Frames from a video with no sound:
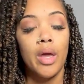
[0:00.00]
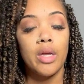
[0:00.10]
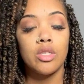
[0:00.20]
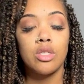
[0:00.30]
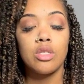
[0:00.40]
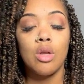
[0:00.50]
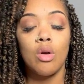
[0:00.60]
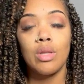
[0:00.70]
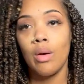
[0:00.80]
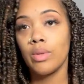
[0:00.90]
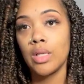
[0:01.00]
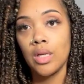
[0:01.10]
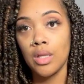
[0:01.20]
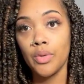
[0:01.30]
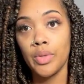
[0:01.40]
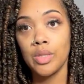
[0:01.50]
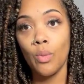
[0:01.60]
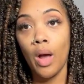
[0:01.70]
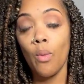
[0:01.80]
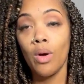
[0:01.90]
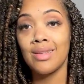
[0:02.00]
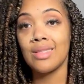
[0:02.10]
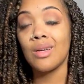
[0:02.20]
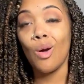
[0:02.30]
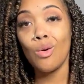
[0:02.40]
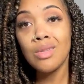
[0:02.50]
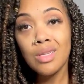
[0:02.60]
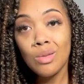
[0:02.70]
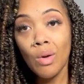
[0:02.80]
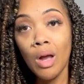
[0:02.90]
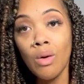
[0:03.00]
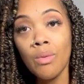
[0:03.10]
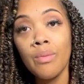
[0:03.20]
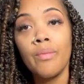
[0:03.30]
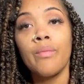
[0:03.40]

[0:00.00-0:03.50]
And so that was another reason why I wanted to go this route.